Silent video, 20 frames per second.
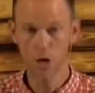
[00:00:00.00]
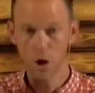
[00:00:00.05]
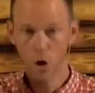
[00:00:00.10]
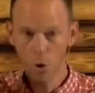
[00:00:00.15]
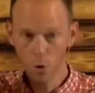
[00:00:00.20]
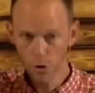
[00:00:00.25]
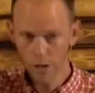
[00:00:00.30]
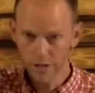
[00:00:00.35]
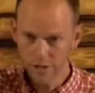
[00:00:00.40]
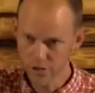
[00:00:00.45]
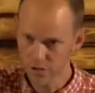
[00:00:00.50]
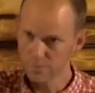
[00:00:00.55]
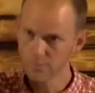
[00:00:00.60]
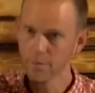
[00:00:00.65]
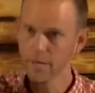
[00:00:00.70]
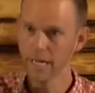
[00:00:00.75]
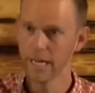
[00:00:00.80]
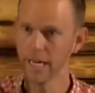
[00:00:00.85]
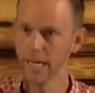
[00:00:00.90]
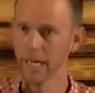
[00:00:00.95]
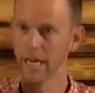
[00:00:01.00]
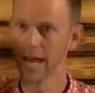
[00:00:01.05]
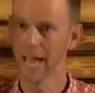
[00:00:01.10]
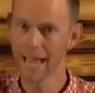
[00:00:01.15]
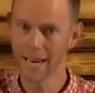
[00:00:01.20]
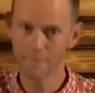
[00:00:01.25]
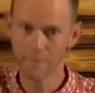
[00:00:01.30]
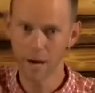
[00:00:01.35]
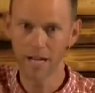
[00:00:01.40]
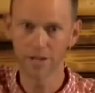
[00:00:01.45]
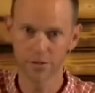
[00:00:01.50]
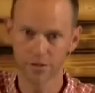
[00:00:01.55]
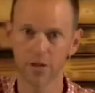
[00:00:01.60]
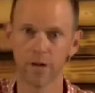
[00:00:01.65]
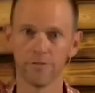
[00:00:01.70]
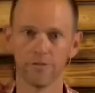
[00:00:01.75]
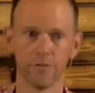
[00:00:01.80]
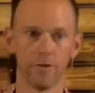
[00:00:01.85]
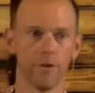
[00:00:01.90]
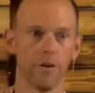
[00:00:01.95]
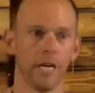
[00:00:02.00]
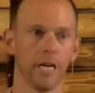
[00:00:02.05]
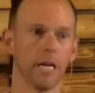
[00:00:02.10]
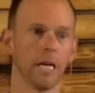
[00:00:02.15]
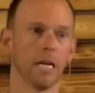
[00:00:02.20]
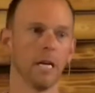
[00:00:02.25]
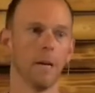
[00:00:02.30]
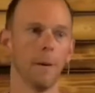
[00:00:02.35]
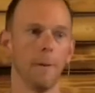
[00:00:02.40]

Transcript: notice me and my suffering.